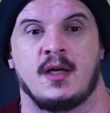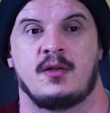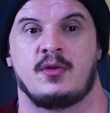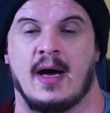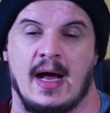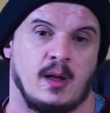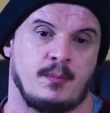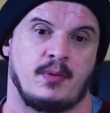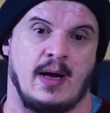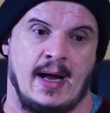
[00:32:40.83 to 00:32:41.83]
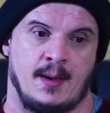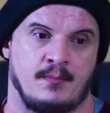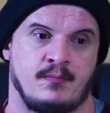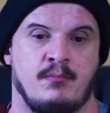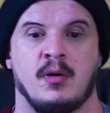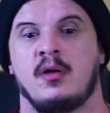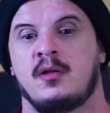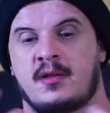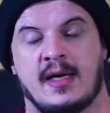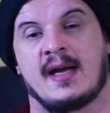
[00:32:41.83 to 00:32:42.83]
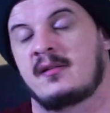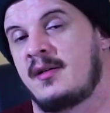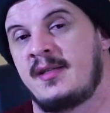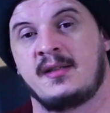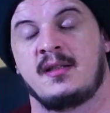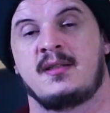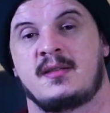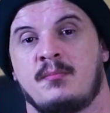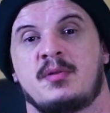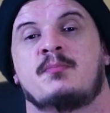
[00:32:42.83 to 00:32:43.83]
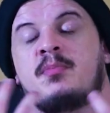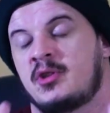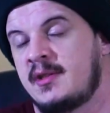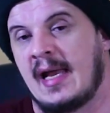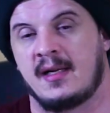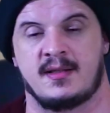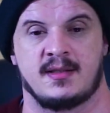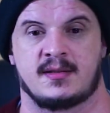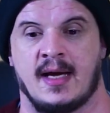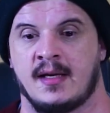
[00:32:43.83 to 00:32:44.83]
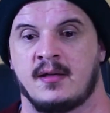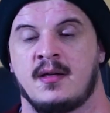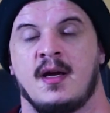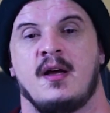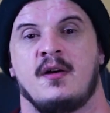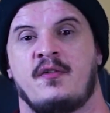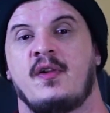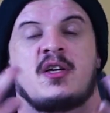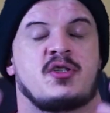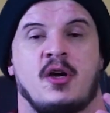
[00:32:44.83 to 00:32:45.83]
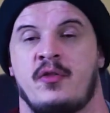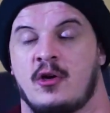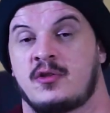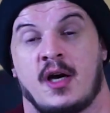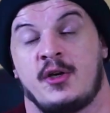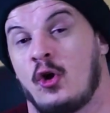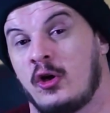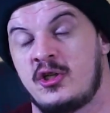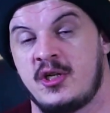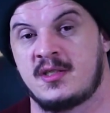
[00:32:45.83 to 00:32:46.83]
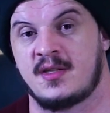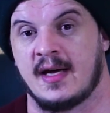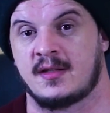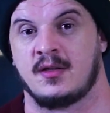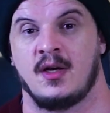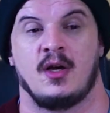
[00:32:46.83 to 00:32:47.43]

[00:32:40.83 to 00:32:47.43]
to help build character identities and personalities and flush out those ideologies that